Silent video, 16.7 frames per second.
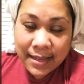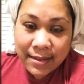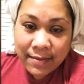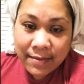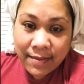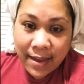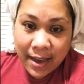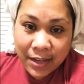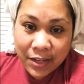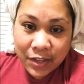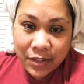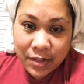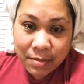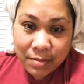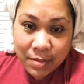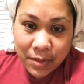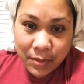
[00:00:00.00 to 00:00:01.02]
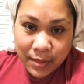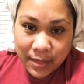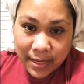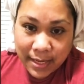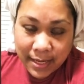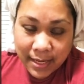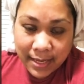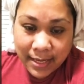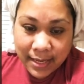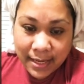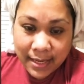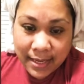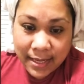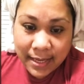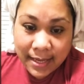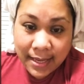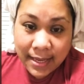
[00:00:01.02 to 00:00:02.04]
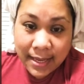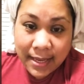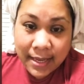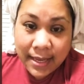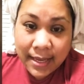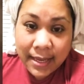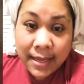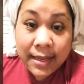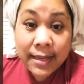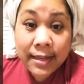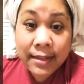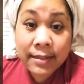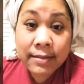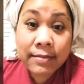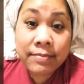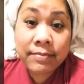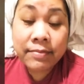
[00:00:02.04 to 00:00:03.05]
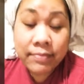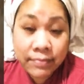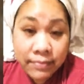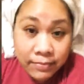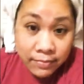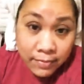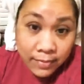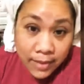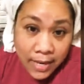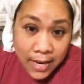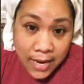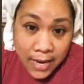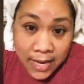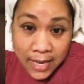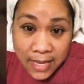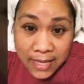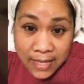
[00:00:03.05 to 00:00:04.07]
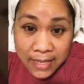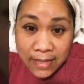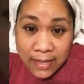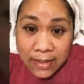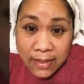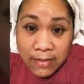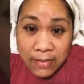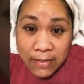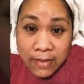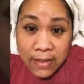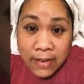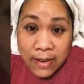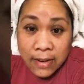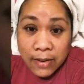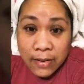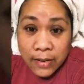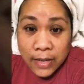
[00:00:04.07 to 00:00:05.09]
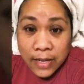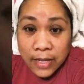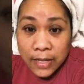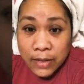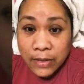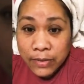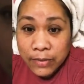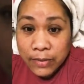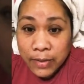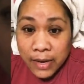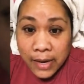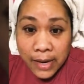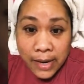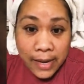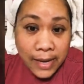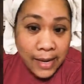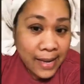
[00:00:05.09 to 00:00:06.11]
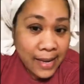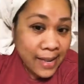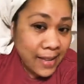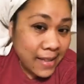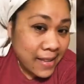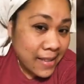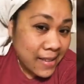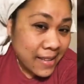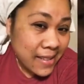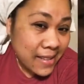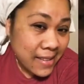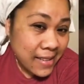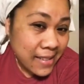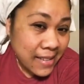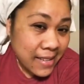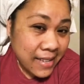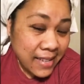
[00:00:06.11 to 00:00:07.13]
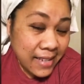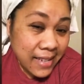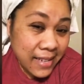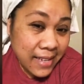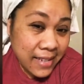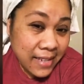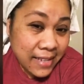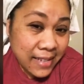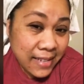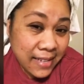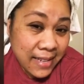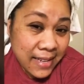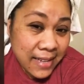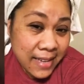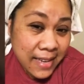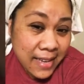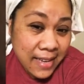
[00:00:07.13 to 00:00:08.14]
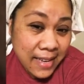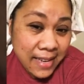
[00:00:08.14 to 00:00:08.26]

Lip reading: Fashion Beauty. um as you are looking to my ugly